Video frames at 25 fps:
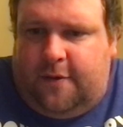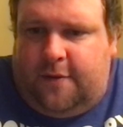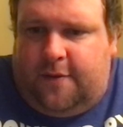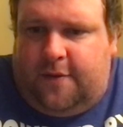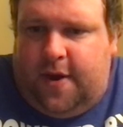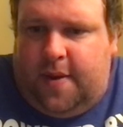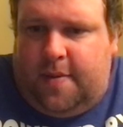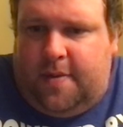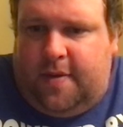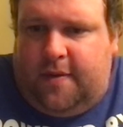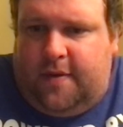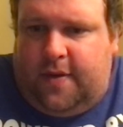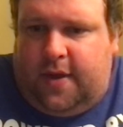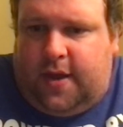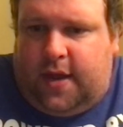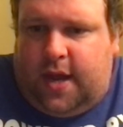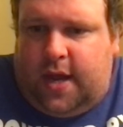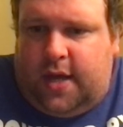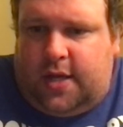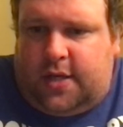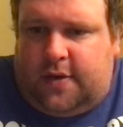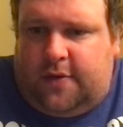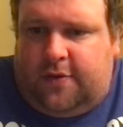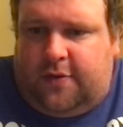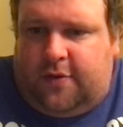a family
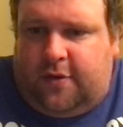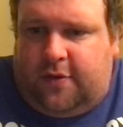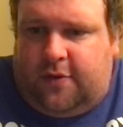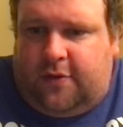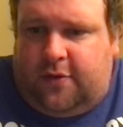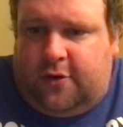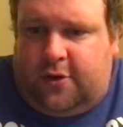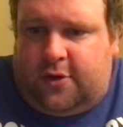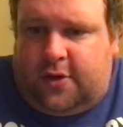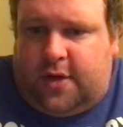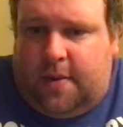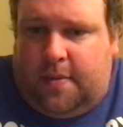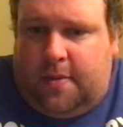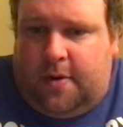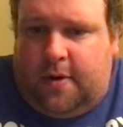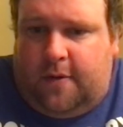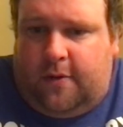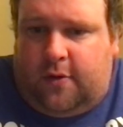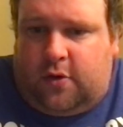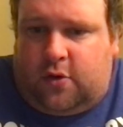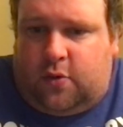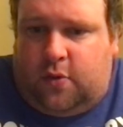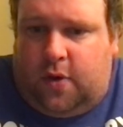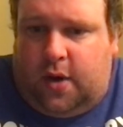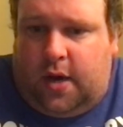vacation for the first time in
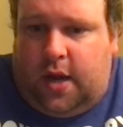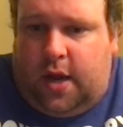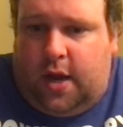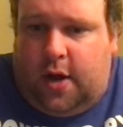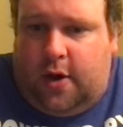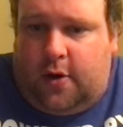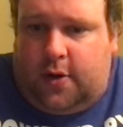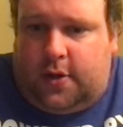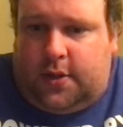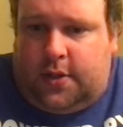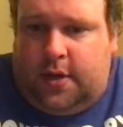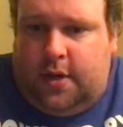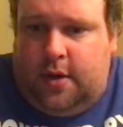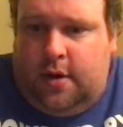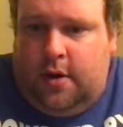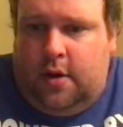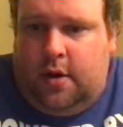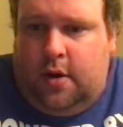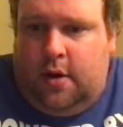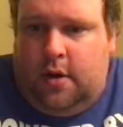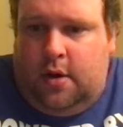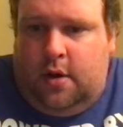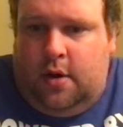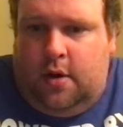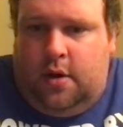over 20 years,
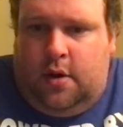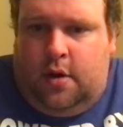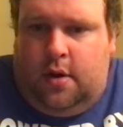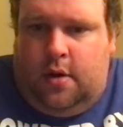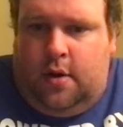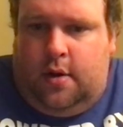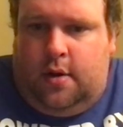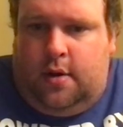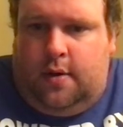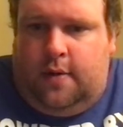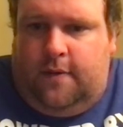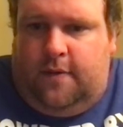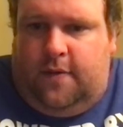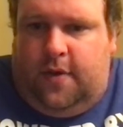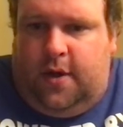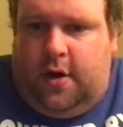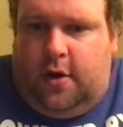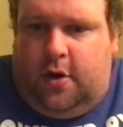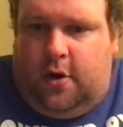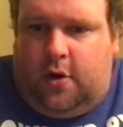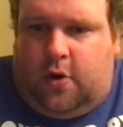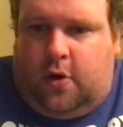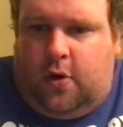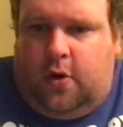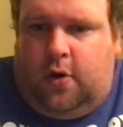
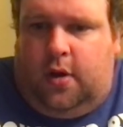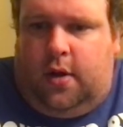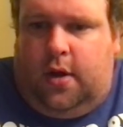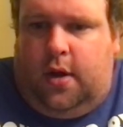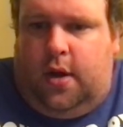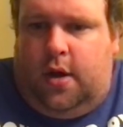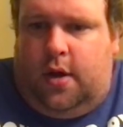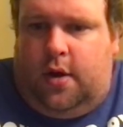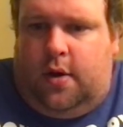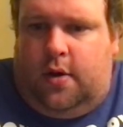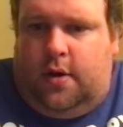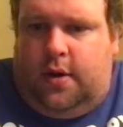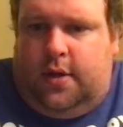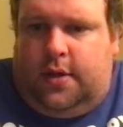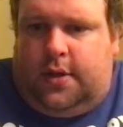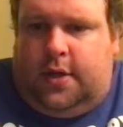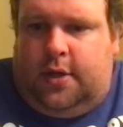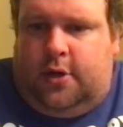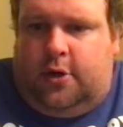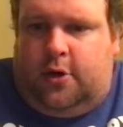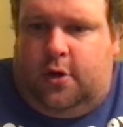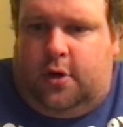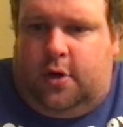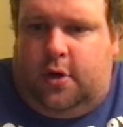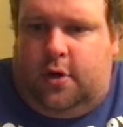Vito Corleone is
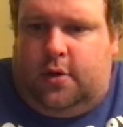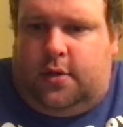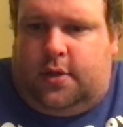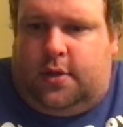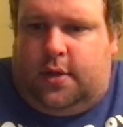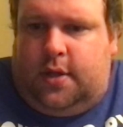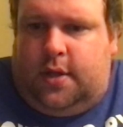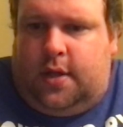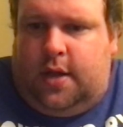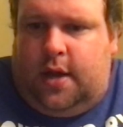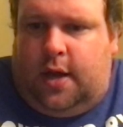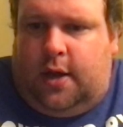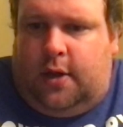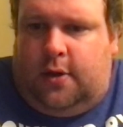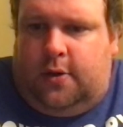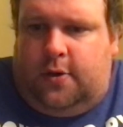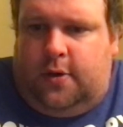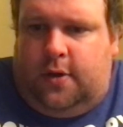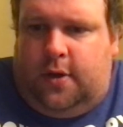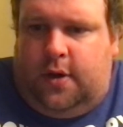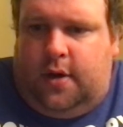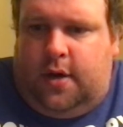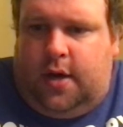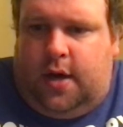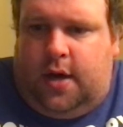introduced to the
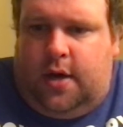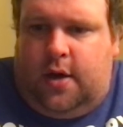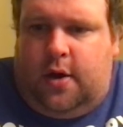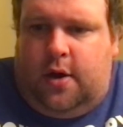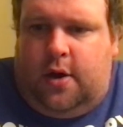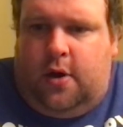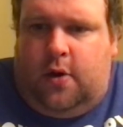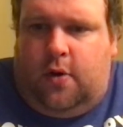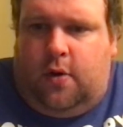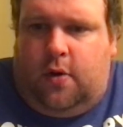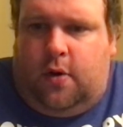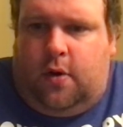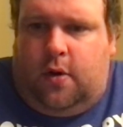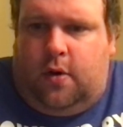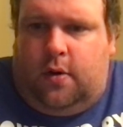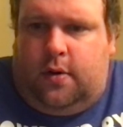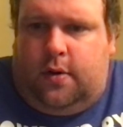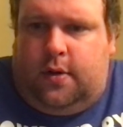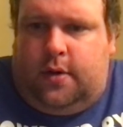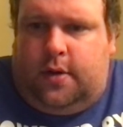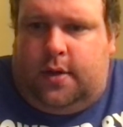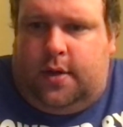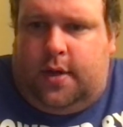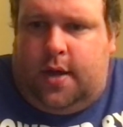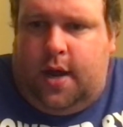elderly
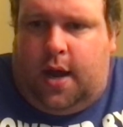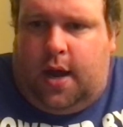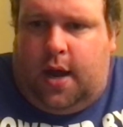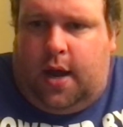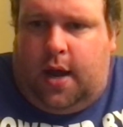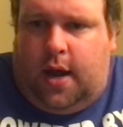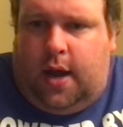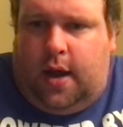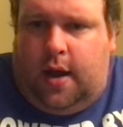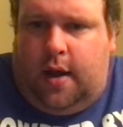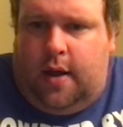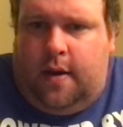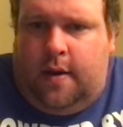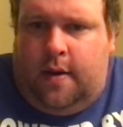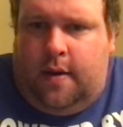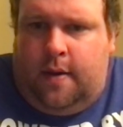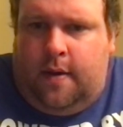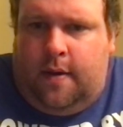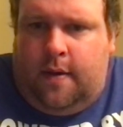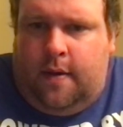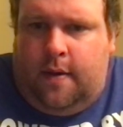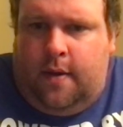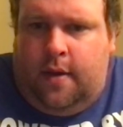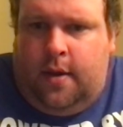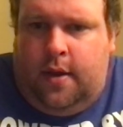90-year-old Don
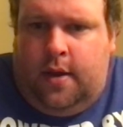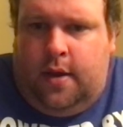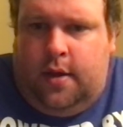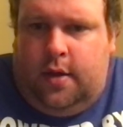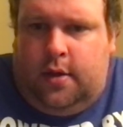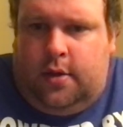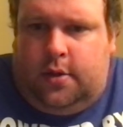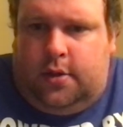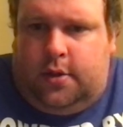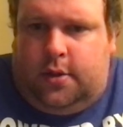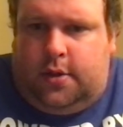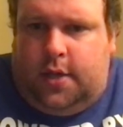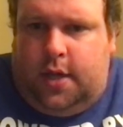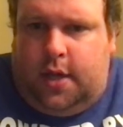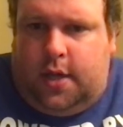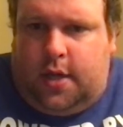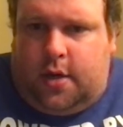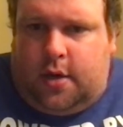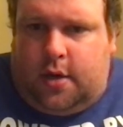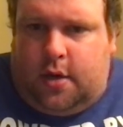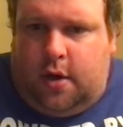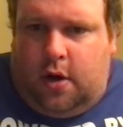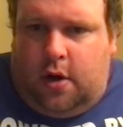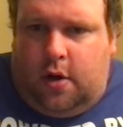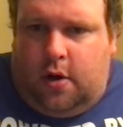
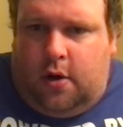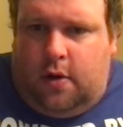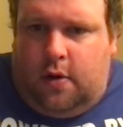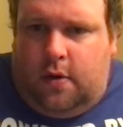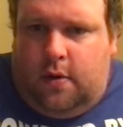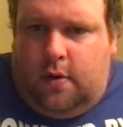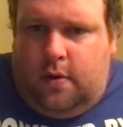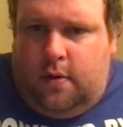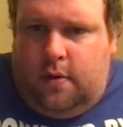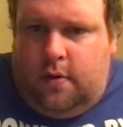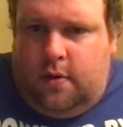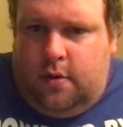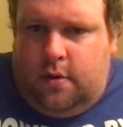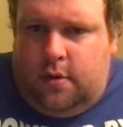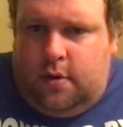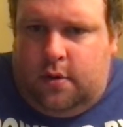Sicchio